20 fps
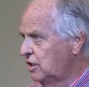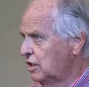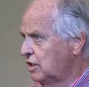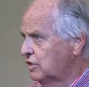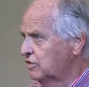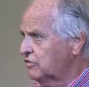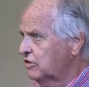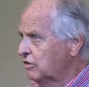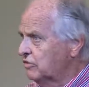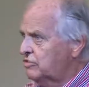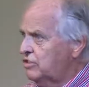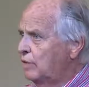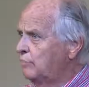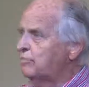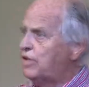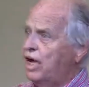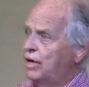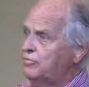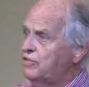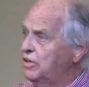So
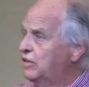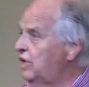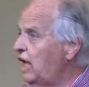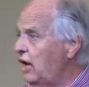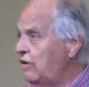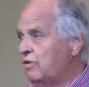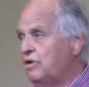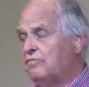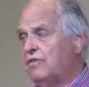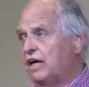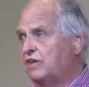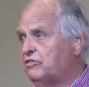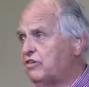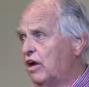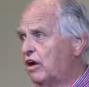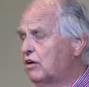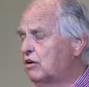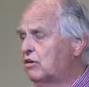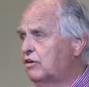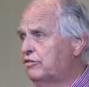sometimes, and now
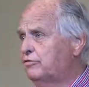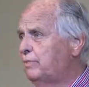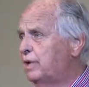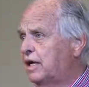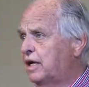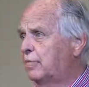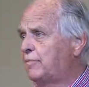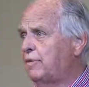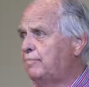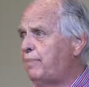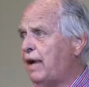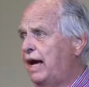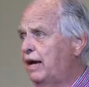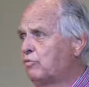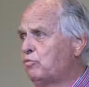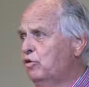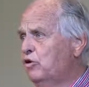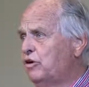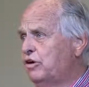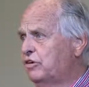evangelicals become a
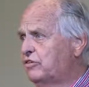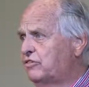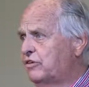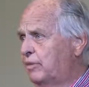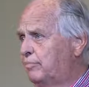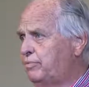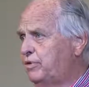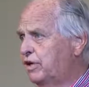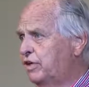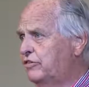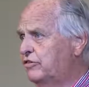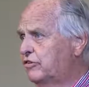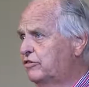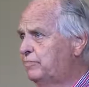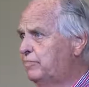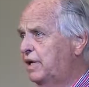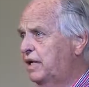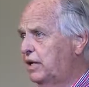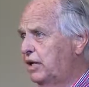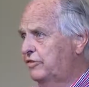bad word in some places
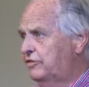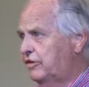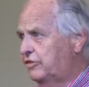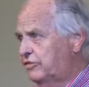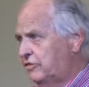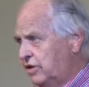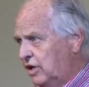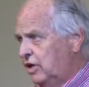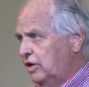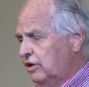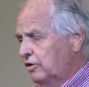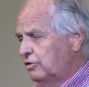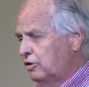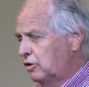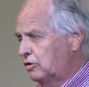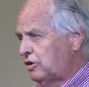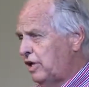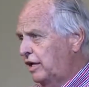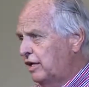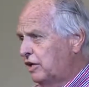because it's
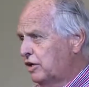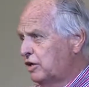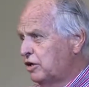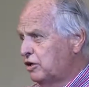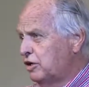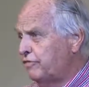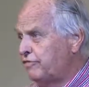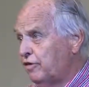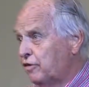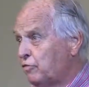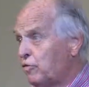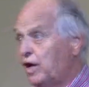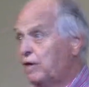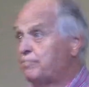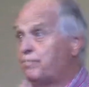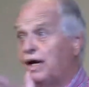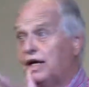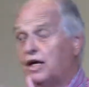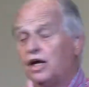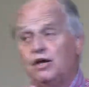looked at it a different way.
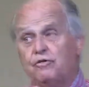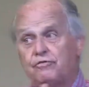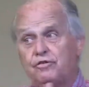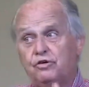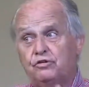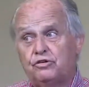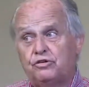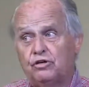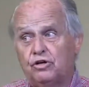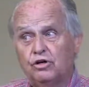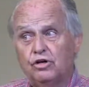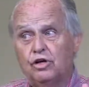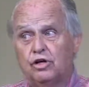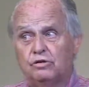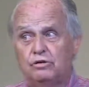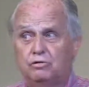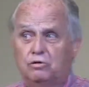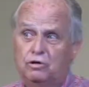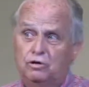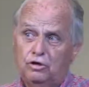But if you turn
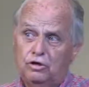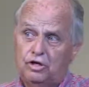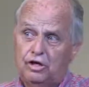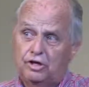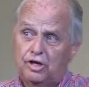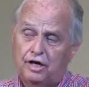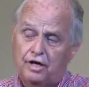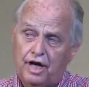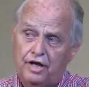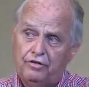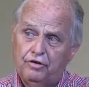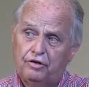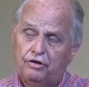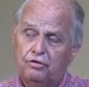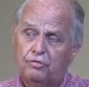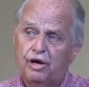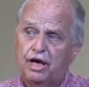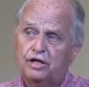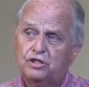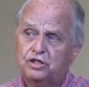and look in another
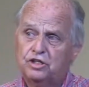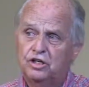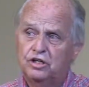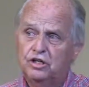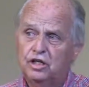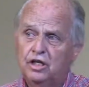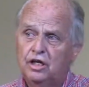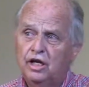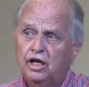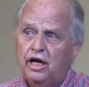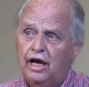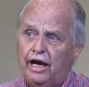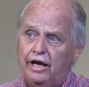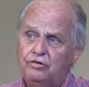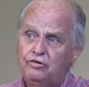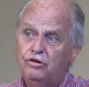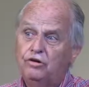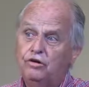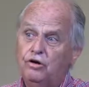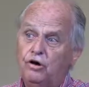direction
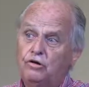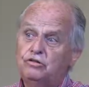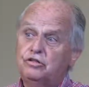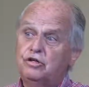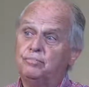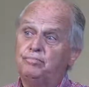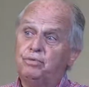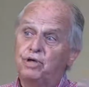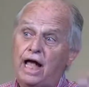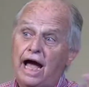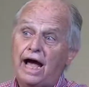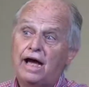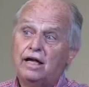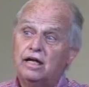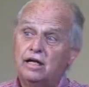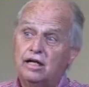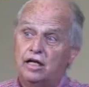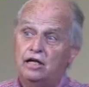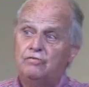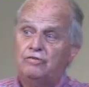and you go to
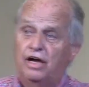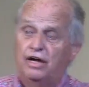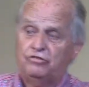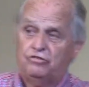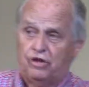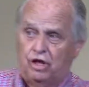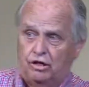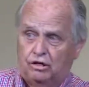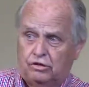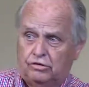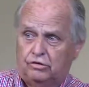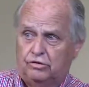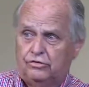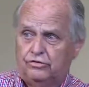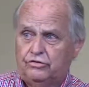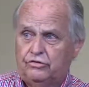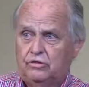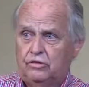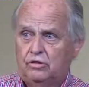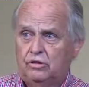black evangelicals